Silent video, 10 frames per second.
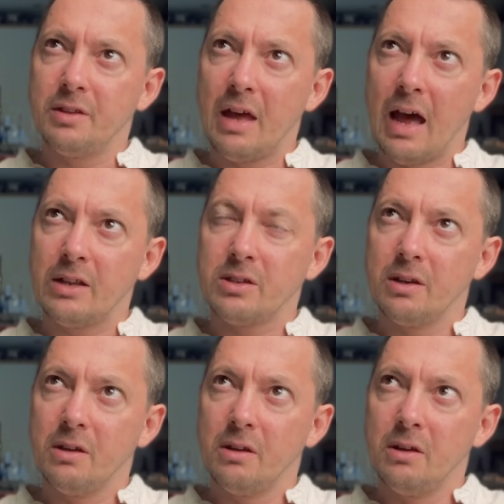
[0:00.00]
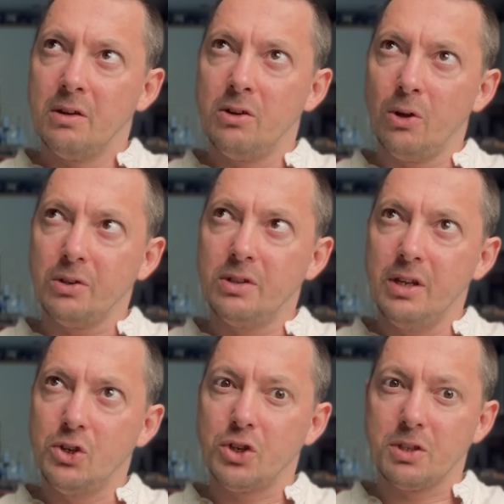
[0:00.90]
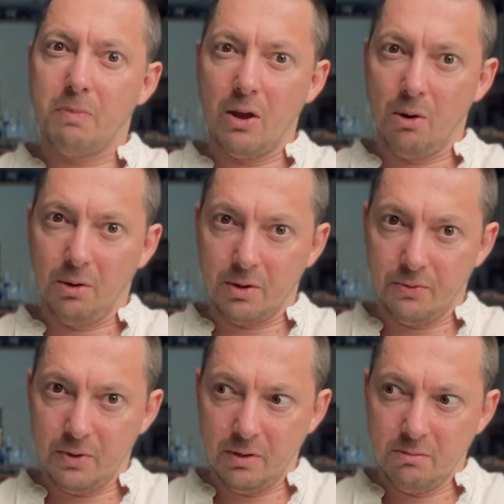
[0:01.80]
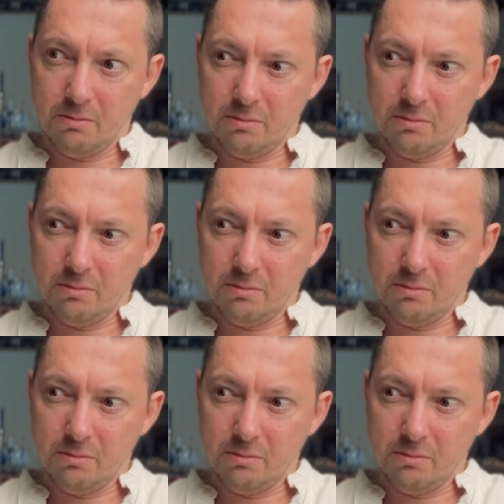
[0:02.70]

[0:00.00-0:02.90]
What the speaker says: that not Nietzsche's biography,